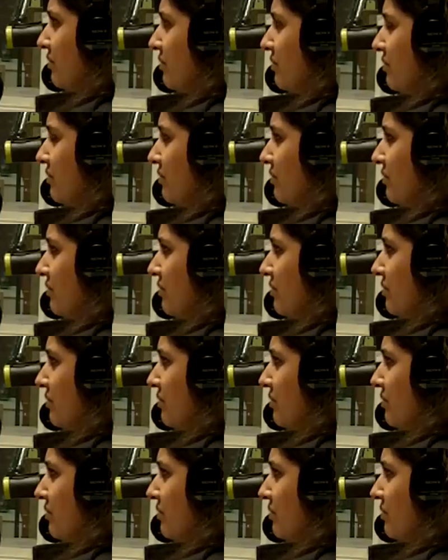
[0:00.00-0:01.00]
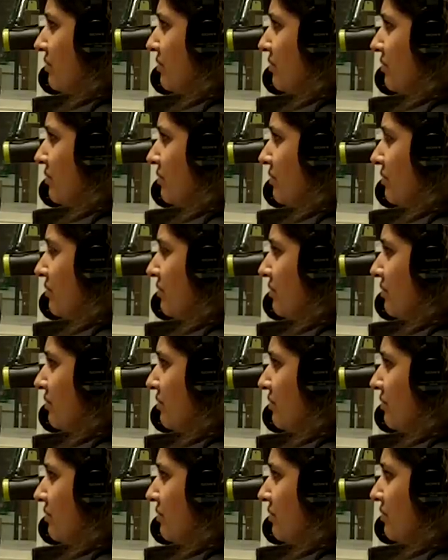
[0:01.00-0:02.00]

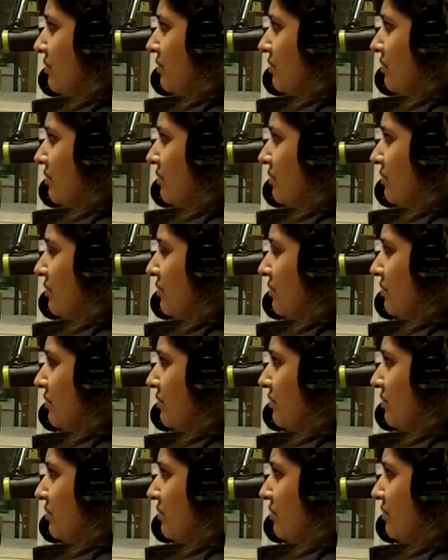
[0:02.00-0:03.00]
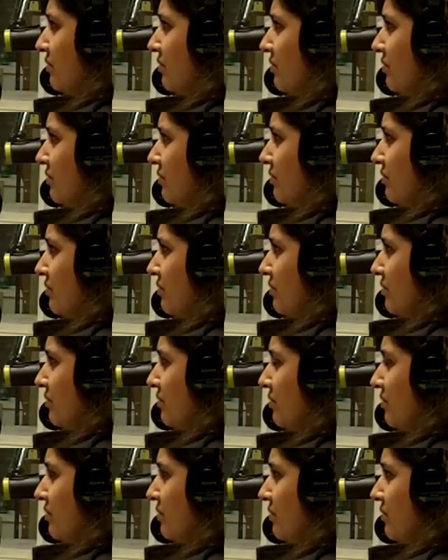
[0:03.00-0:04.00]

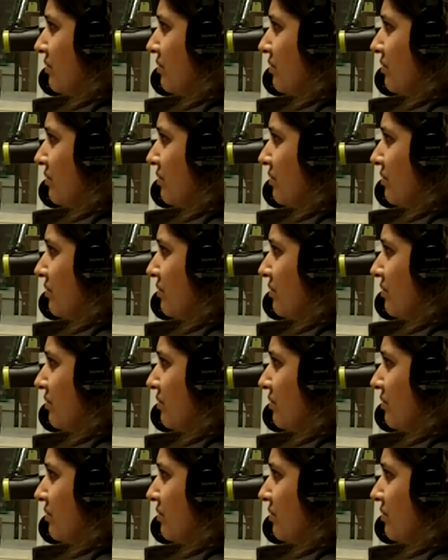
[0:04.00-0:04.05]
(not speaking)